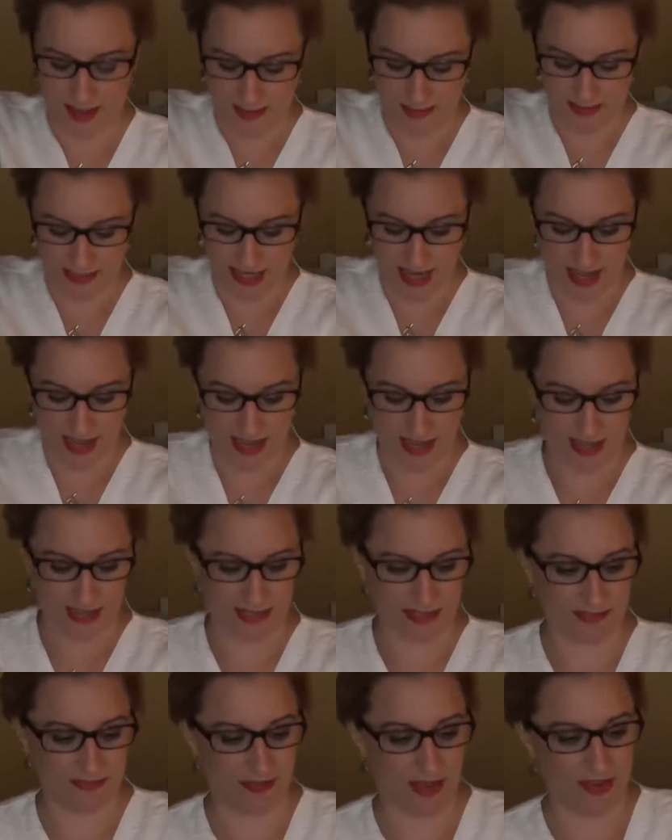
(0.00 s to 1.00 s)
tie
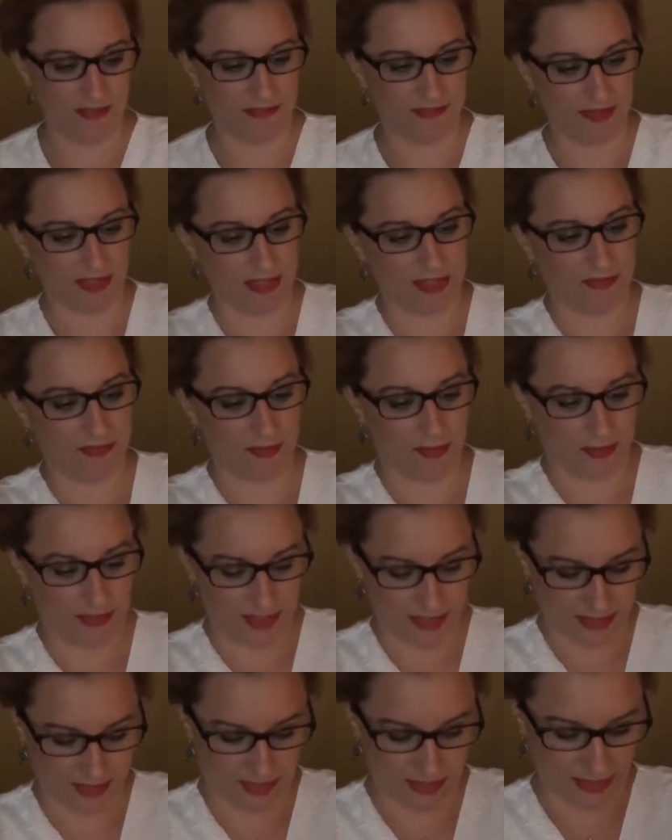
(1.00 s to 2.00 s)
is 5 feet 4
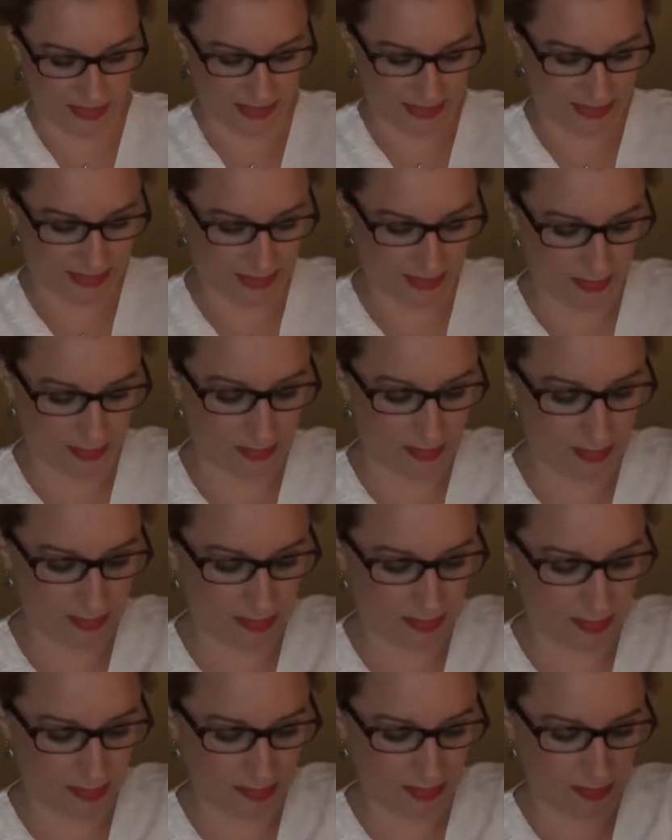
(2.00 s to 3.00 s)
inches
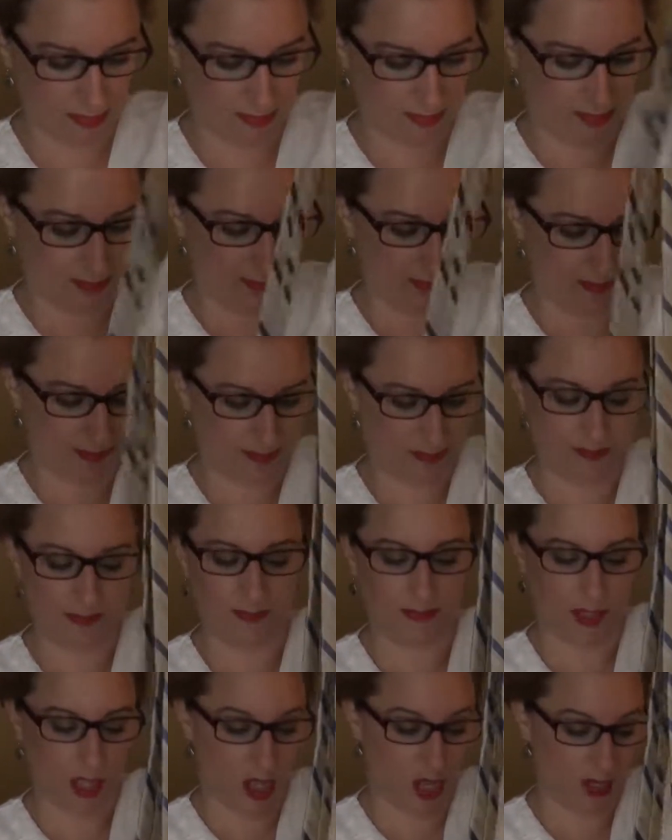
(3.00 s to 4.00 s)

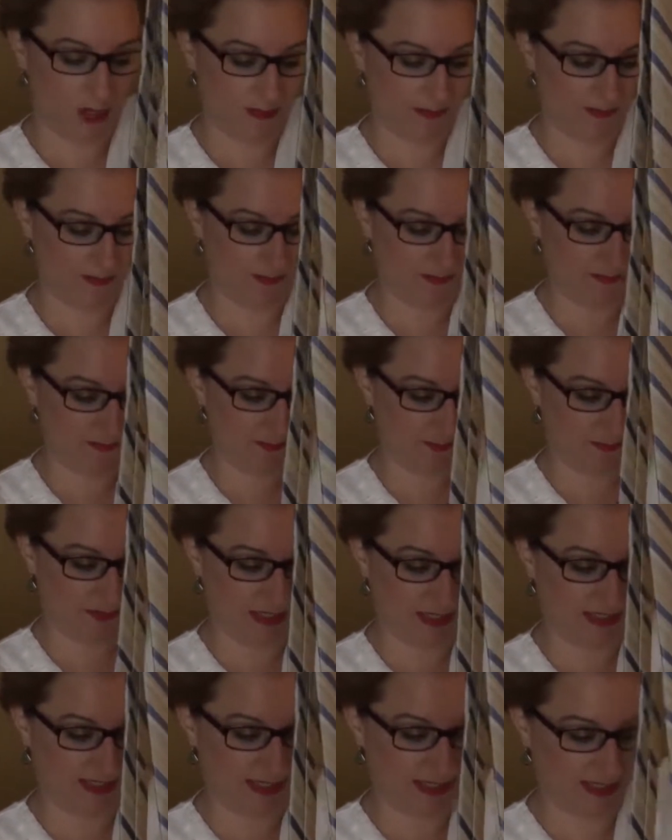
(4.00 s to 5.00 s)
long,
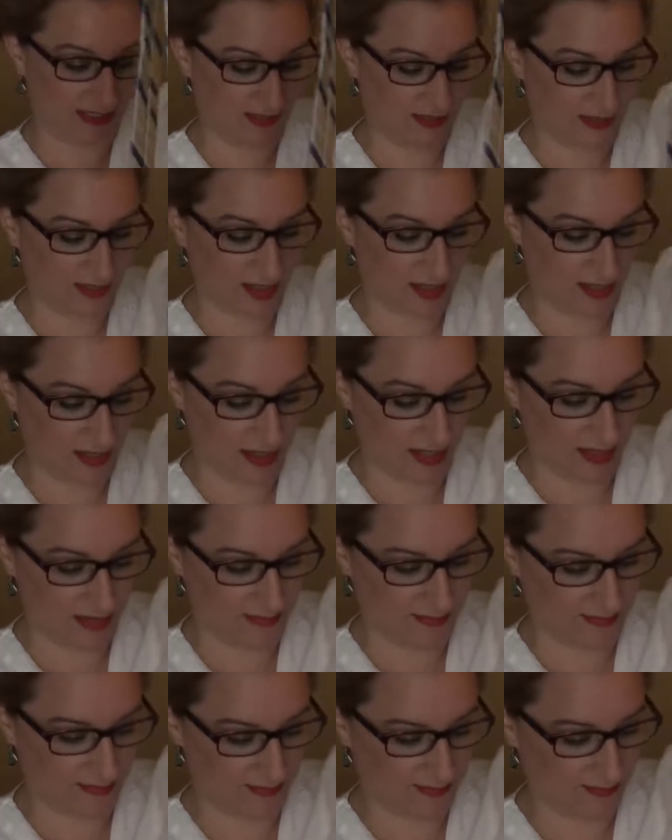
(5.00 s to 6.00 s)
because that's how tall I
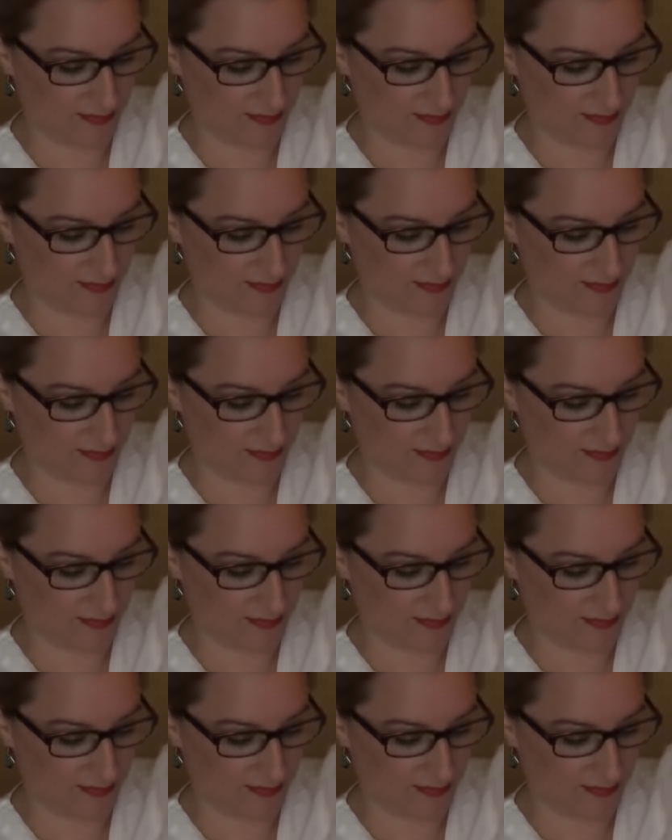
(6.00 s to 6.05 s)
am.